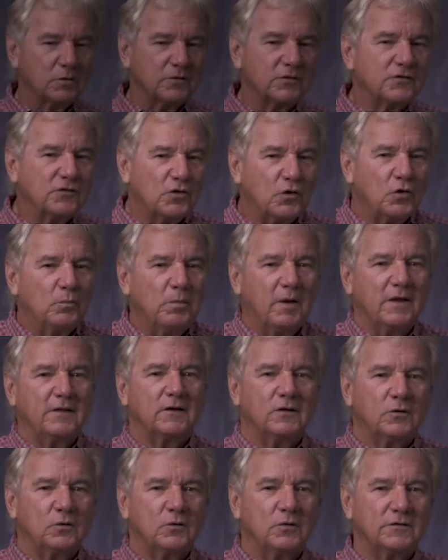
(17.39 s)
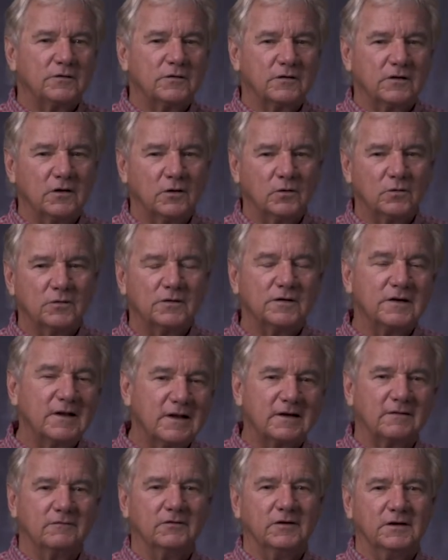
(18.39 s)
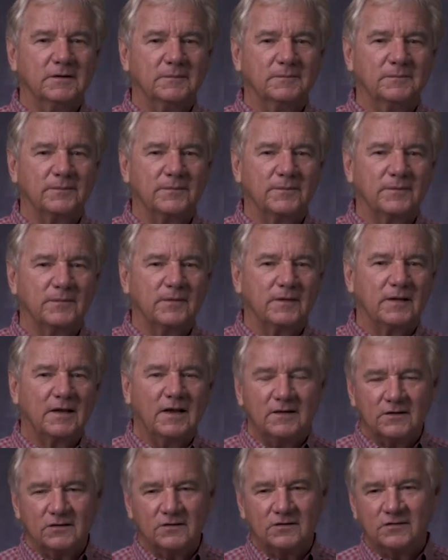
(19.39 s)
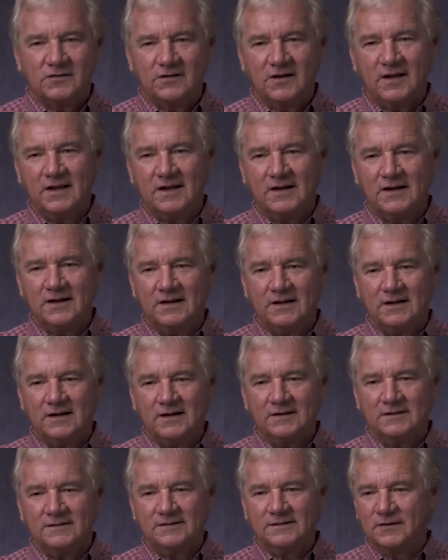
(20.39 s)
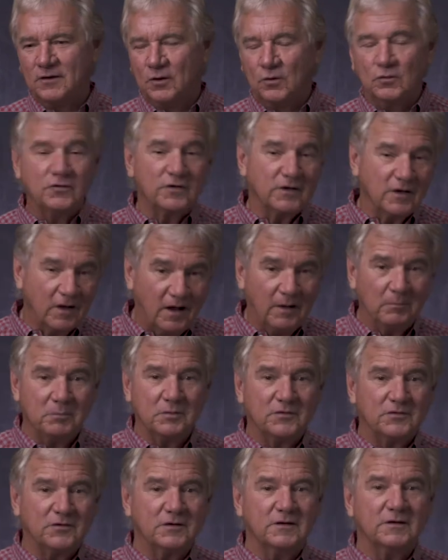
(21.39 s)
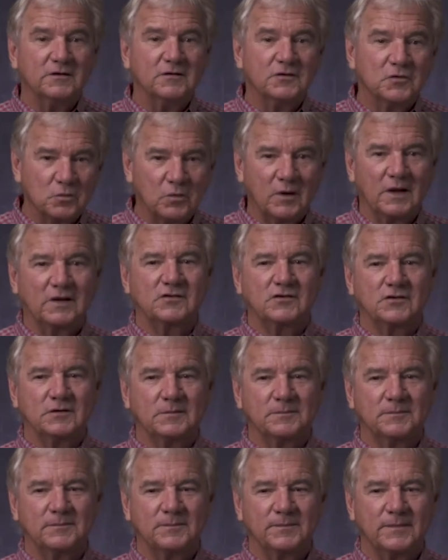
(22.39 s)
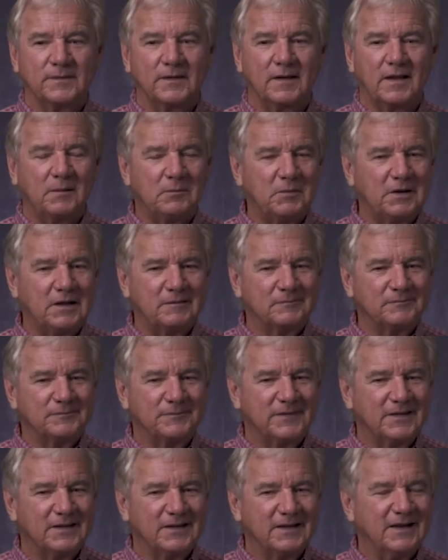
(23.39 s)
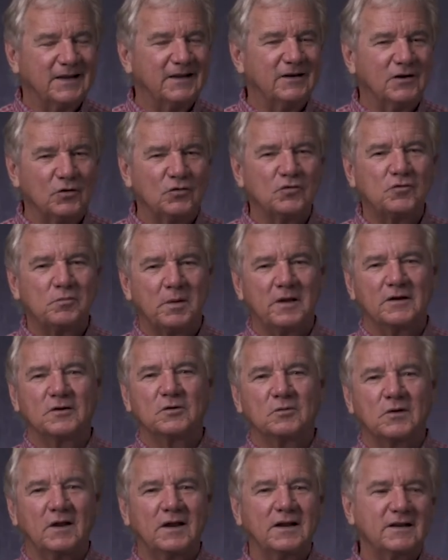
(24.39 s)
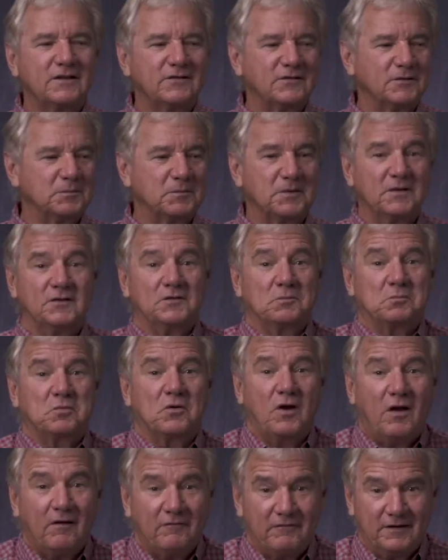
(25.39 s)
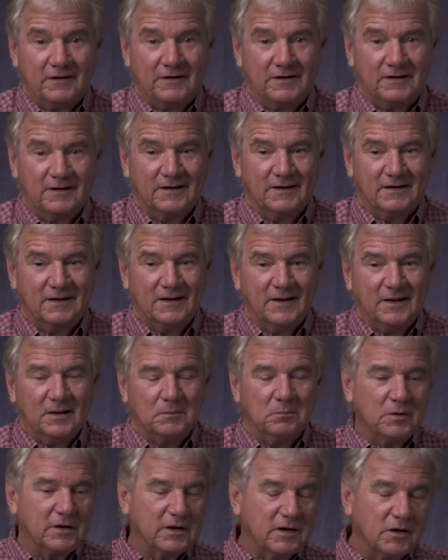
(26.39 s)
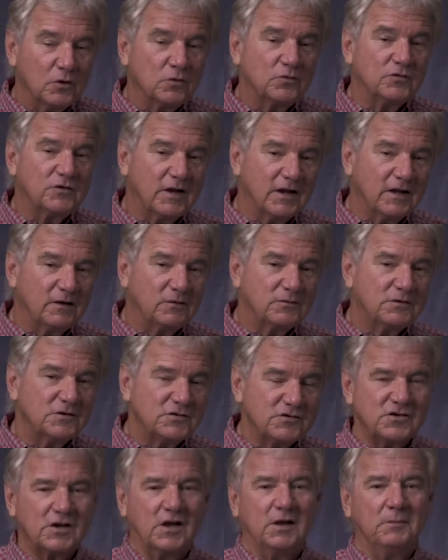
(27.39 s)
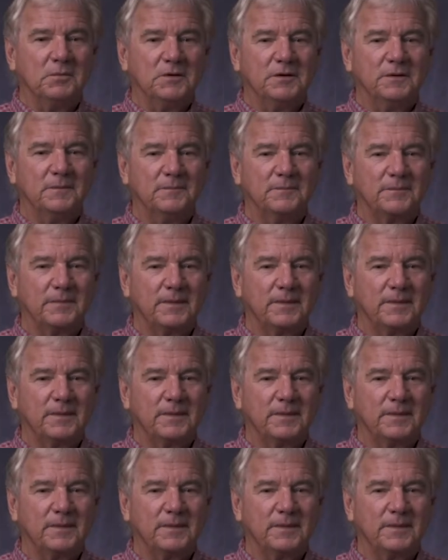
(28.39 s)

was told by the Lord to go to Nineveh, and instead he goes the opposite direction. I mean, he knows better, right? He's a, he's a prophet. But he goes down to Joppa